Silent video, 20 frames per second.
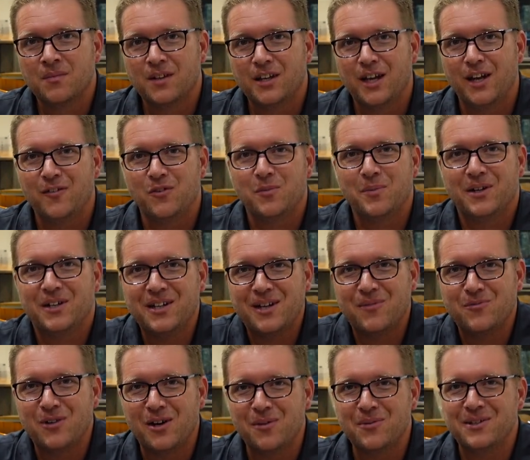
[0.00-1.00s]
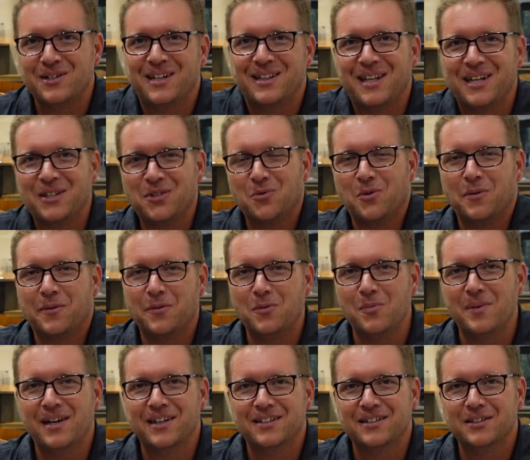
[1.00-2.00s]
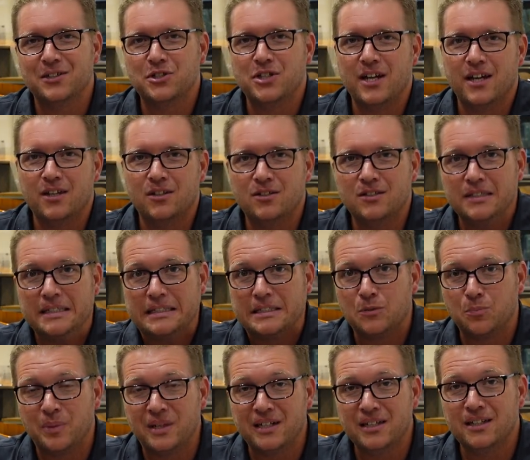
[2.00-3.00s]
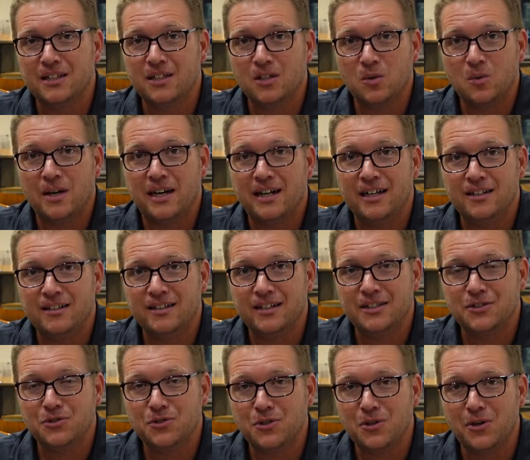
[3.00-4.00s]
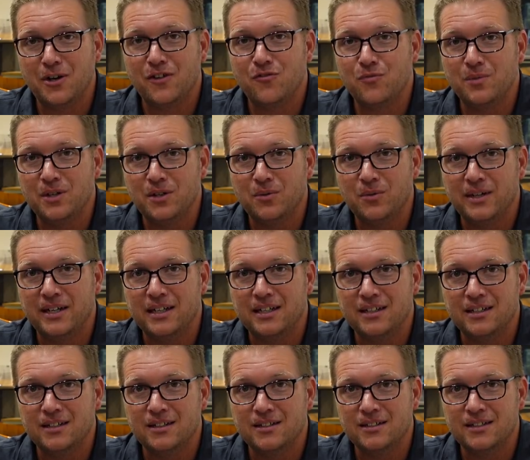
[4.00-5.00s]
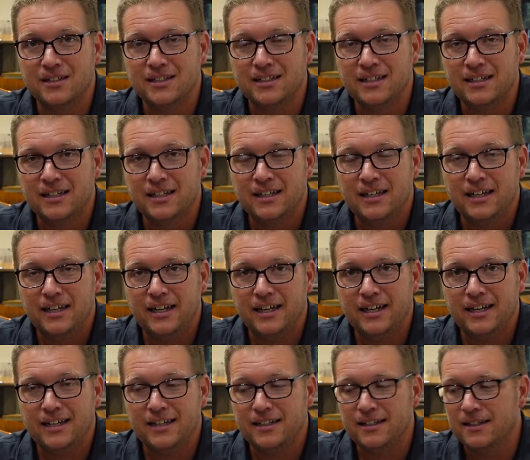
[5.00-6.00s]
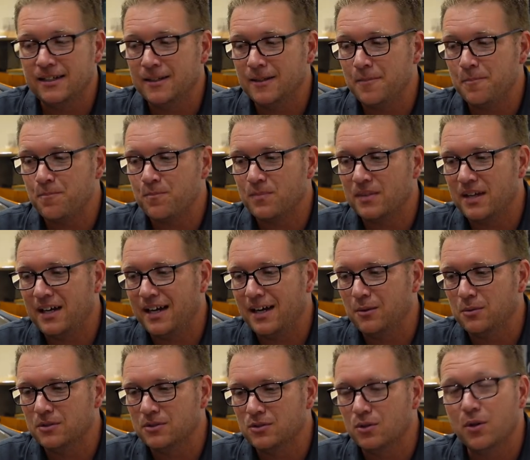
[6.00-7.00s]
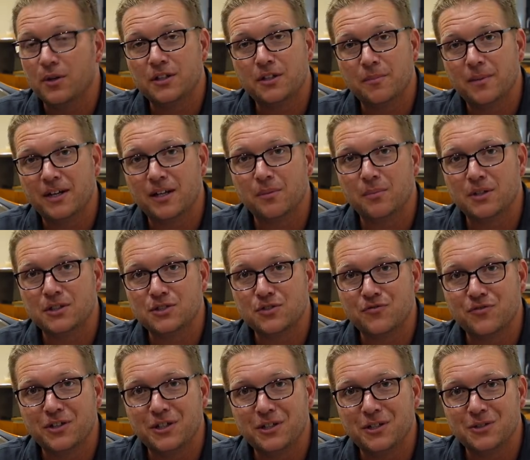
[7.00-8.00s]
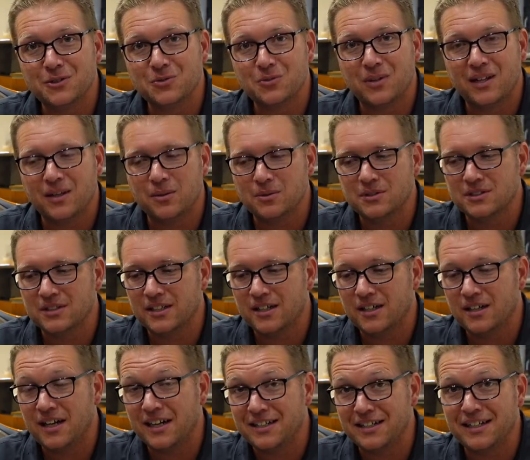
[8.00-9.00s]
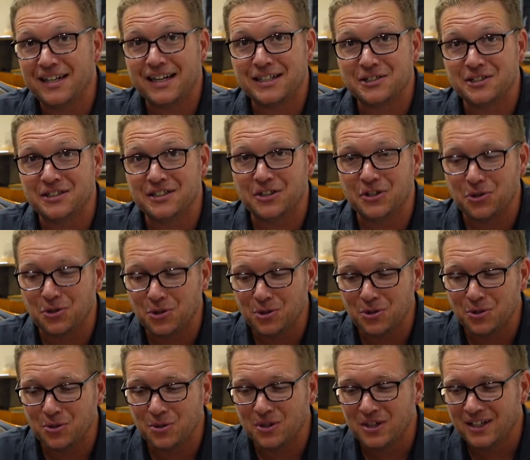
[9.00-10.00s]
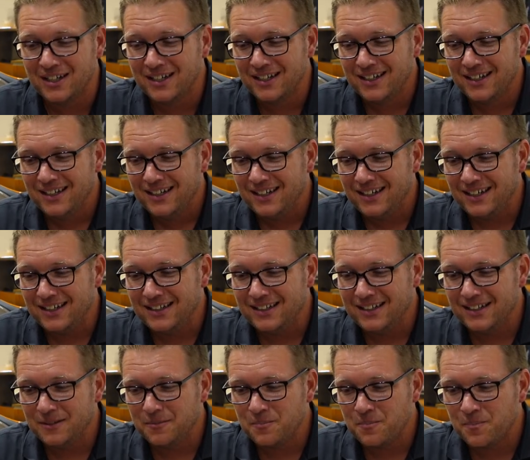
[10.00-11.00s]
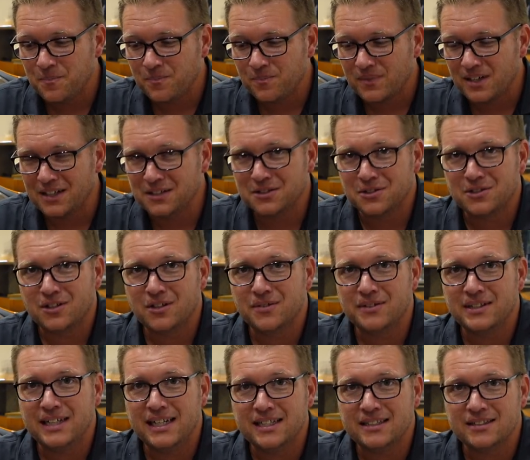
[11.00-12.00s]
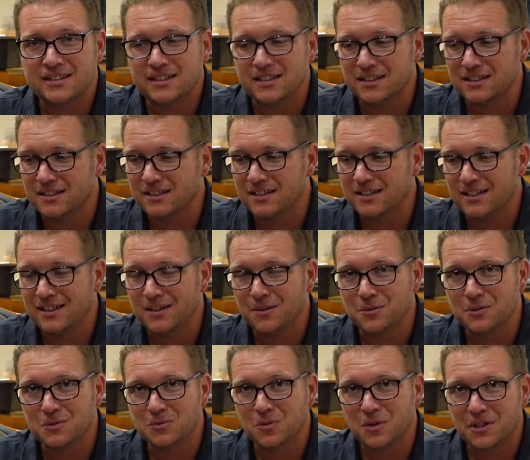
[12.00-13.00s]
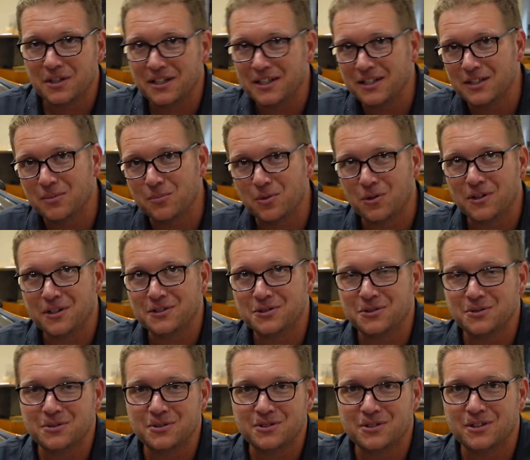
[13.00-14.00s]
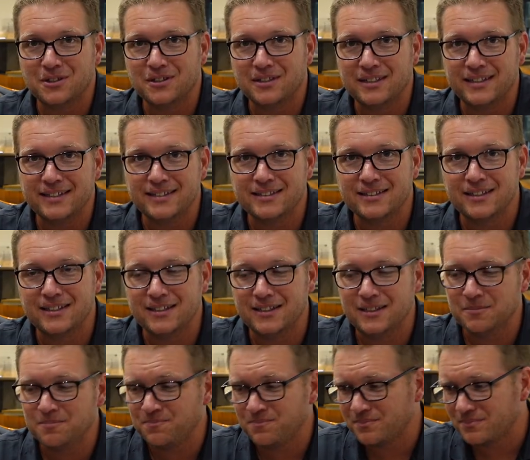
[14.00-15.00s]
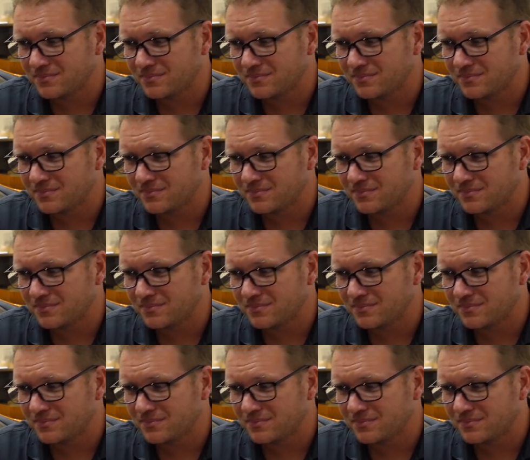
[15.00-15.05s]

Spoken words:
Hey everybody, I'm Robert and I'd like to welcome you back to the channel. It's been a little while. As you know, I've been away in Italy and I was going to make a bunch of videos while I was there. I actually did two, and then I just started relaxing and was working in the mornings doing certain things, and then